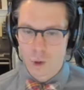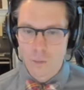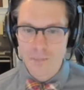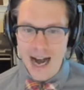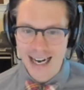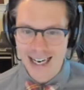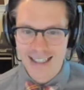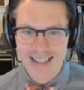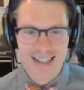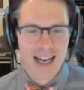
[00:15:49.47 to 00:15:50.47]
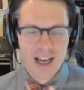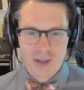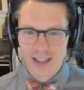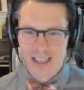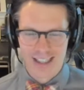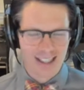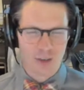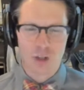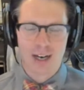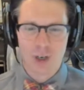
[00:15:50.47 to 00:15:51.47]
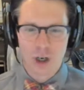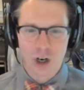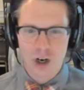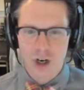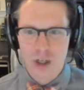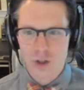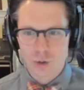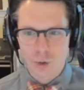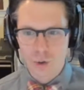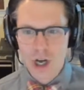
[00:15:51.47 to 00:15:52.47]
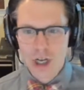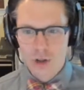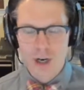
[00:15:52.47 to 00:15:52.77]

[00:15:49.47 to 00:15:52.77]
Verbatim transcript: robotics, things like self-driving cars or